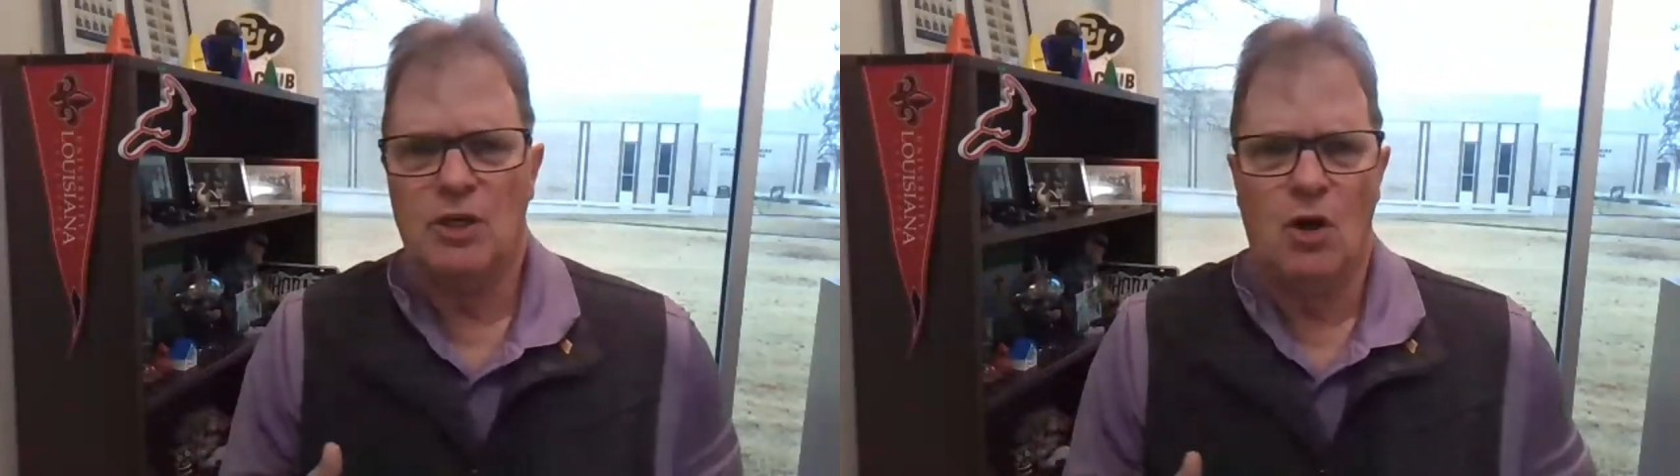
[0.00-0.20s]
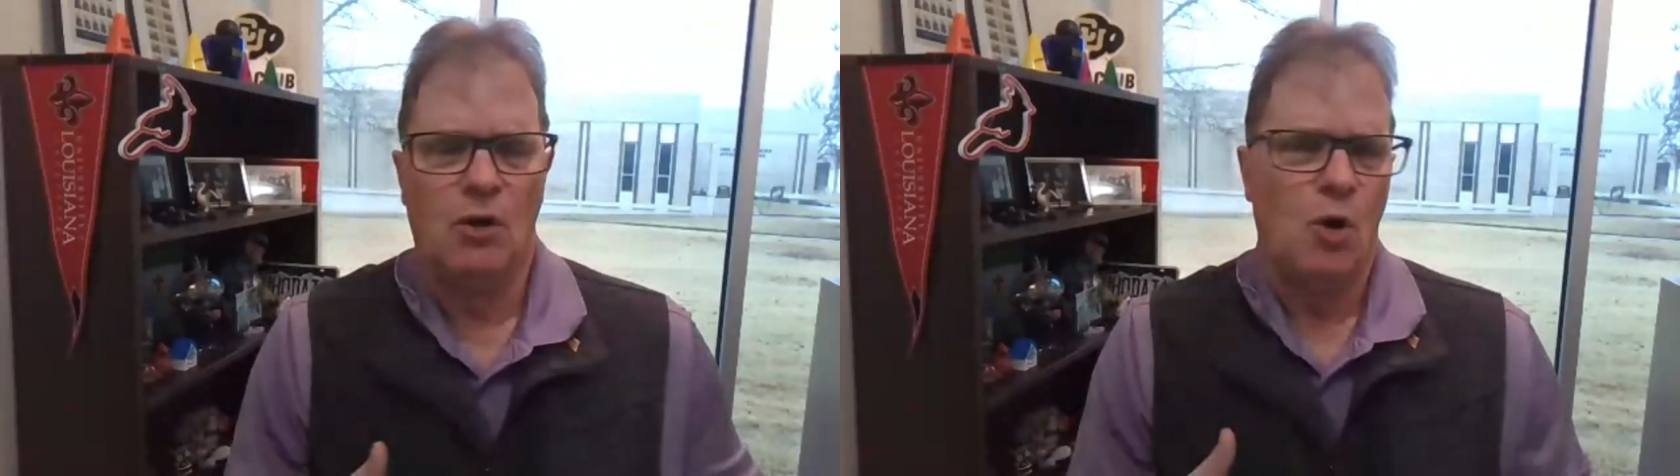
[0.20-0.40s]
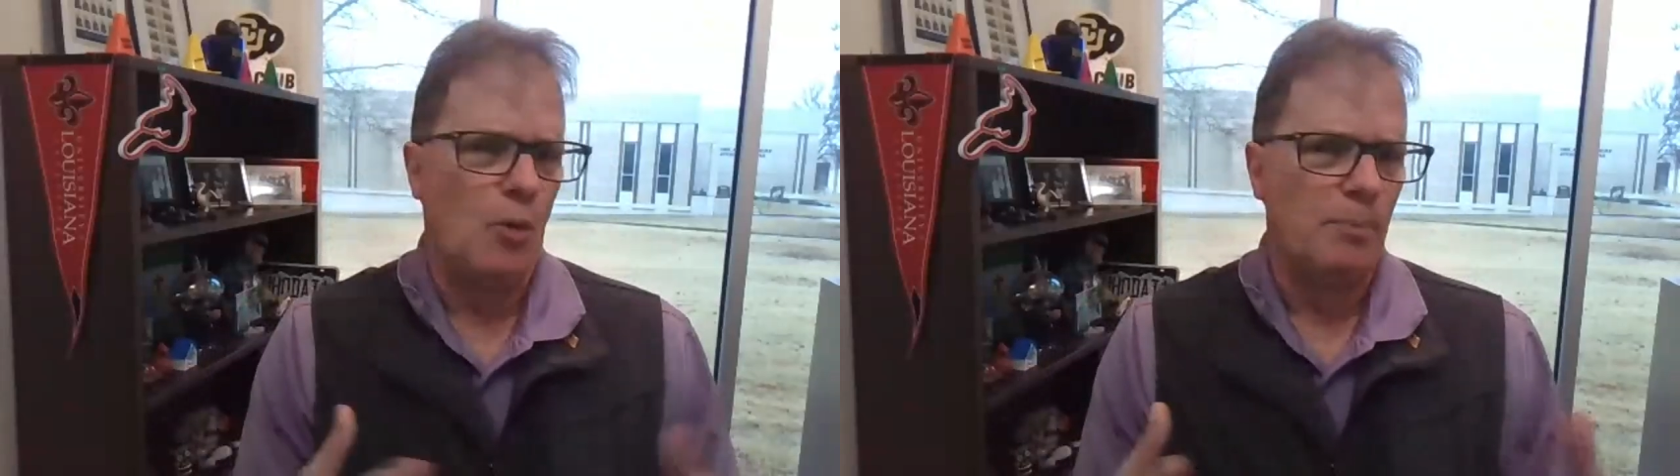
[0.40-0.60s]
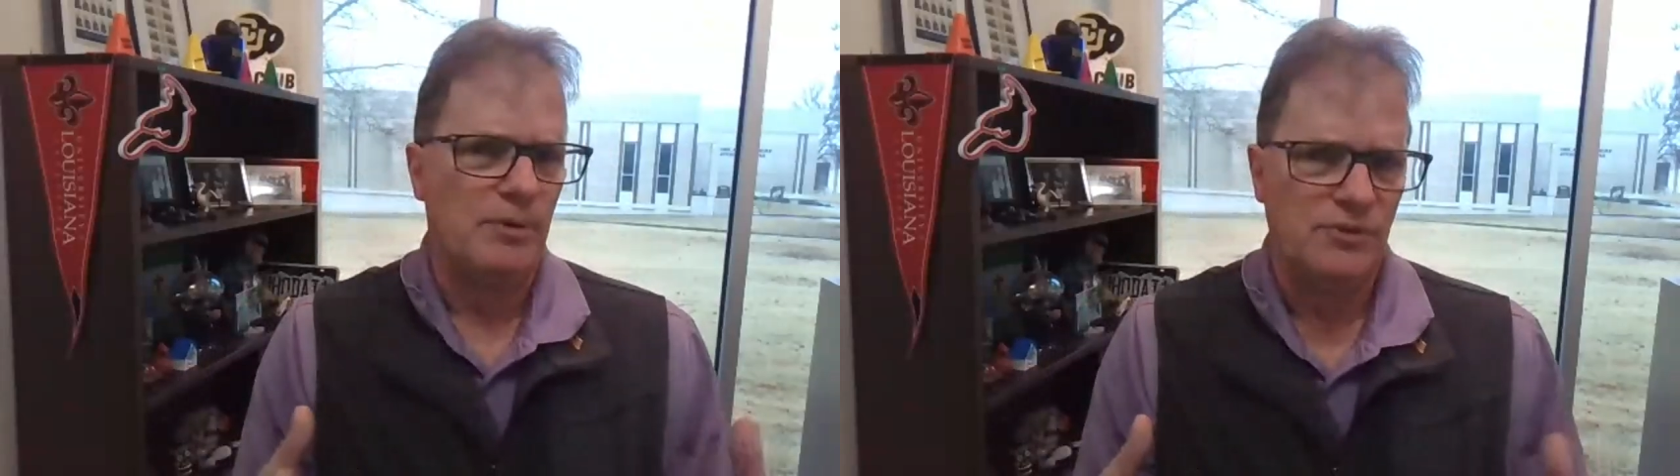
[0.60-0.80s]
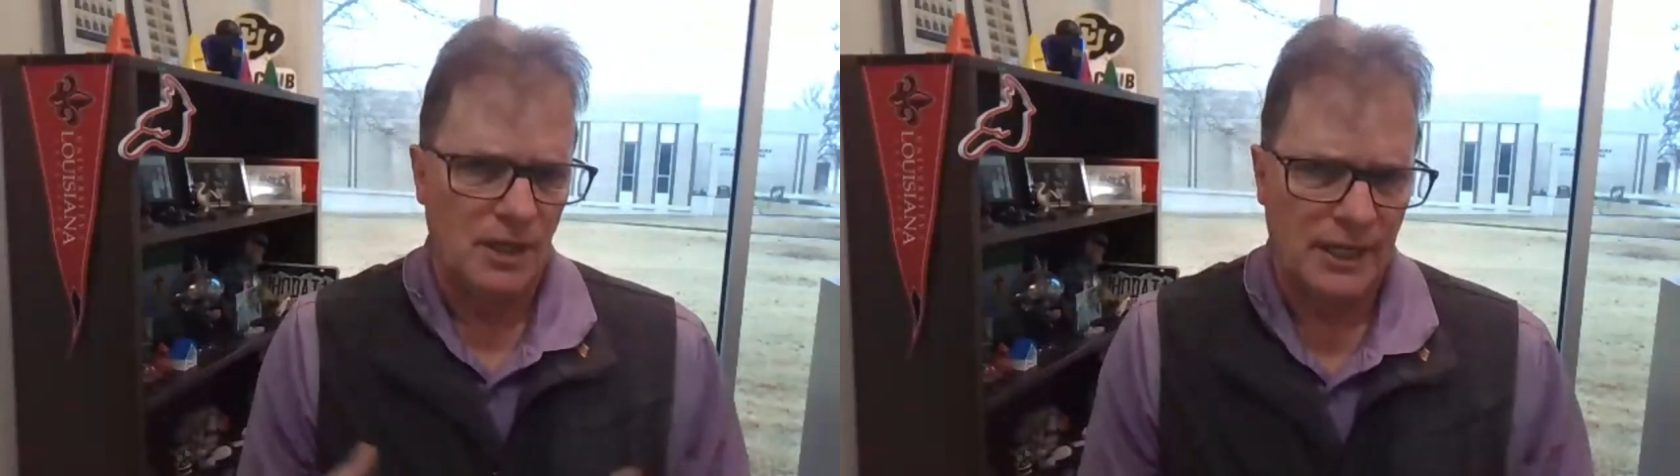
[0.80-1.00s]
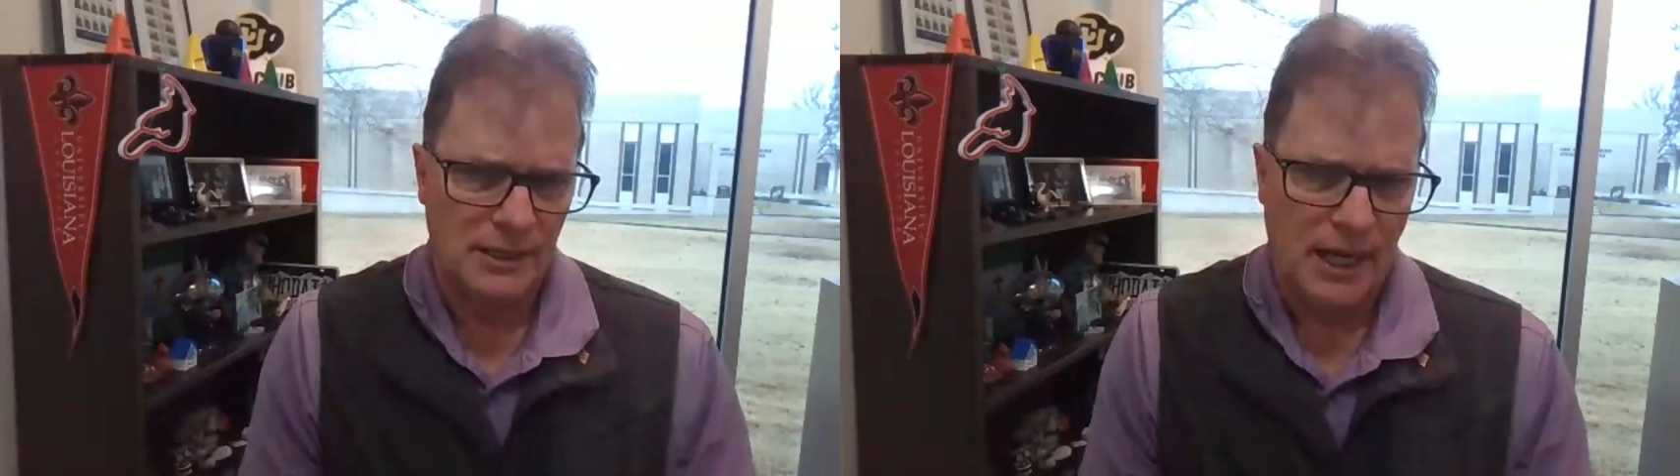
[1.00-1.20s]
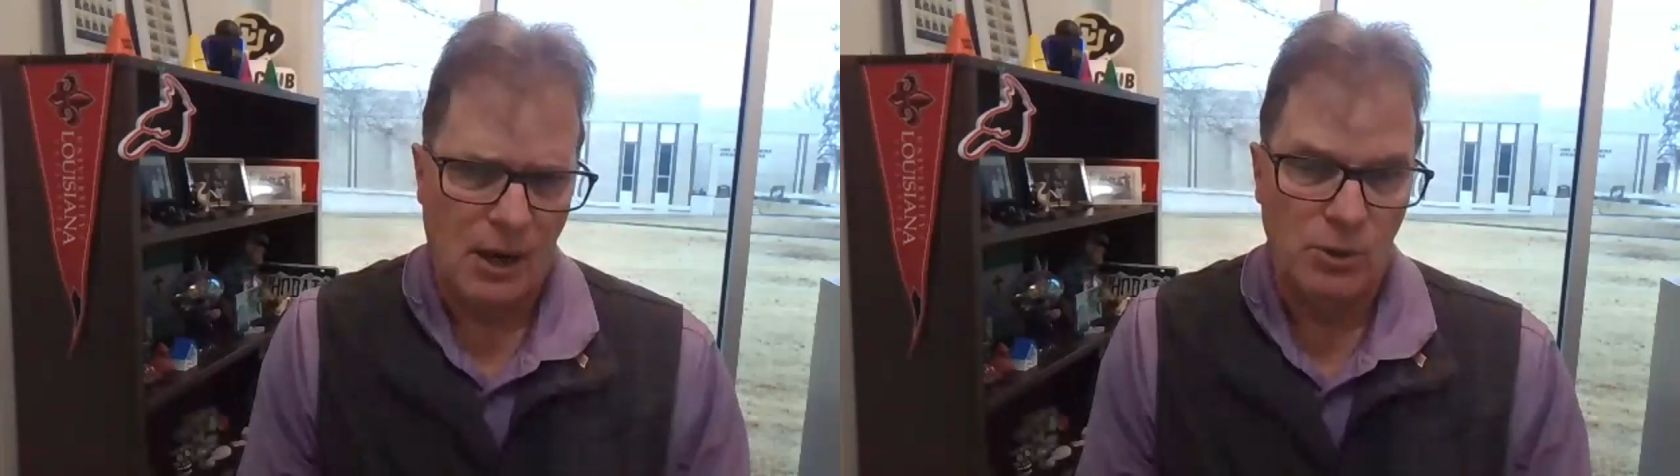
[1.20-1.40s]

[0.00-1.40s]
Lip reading: called corpus delicti,